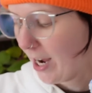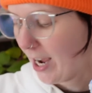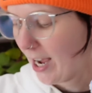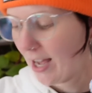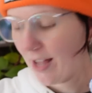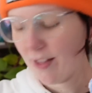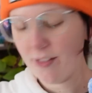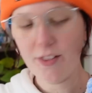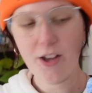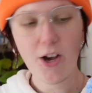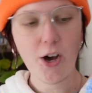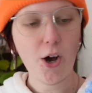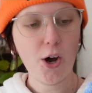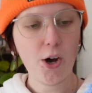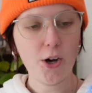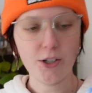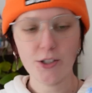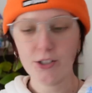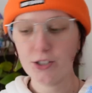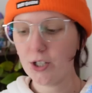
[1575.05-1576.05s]
other
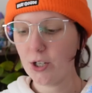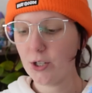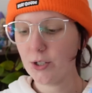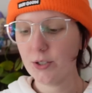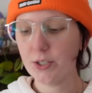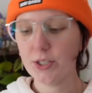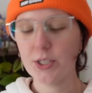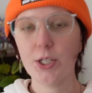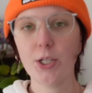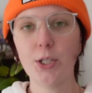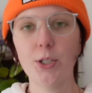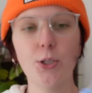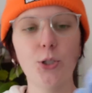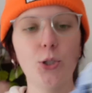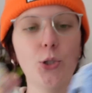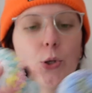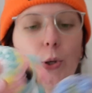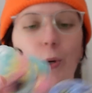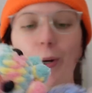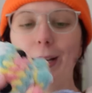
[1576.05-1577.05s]
Octos to
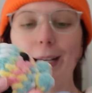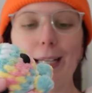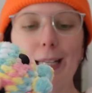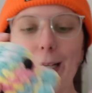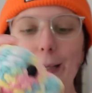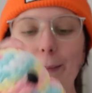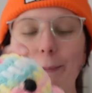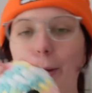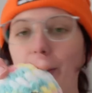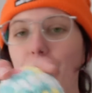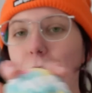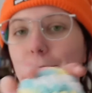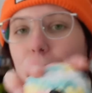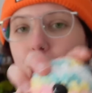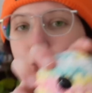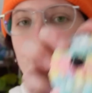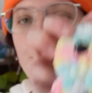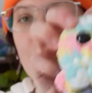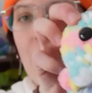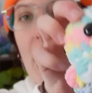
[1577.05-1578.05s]
join him on the
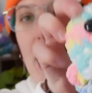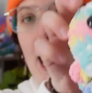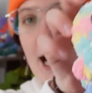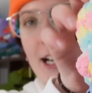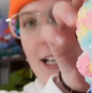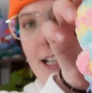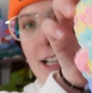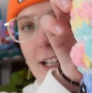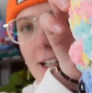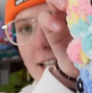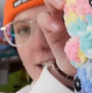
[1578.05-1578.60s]
rack.